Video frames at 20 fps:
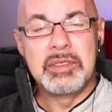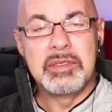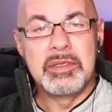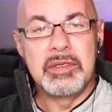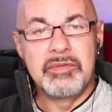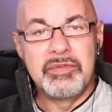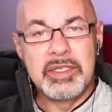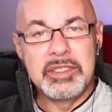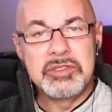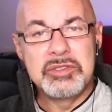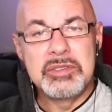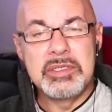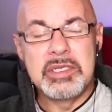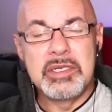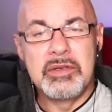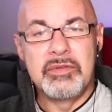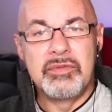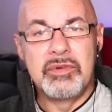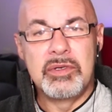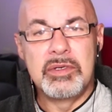eventually
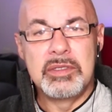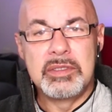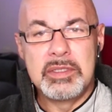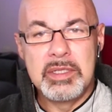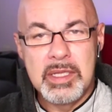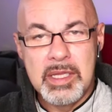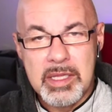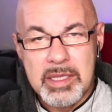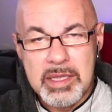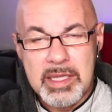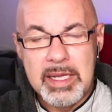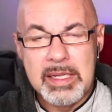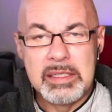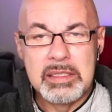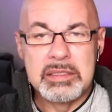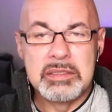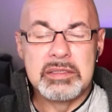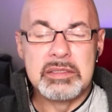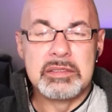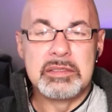converted to
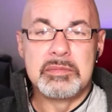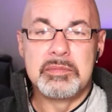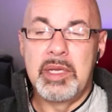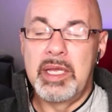Catholicism.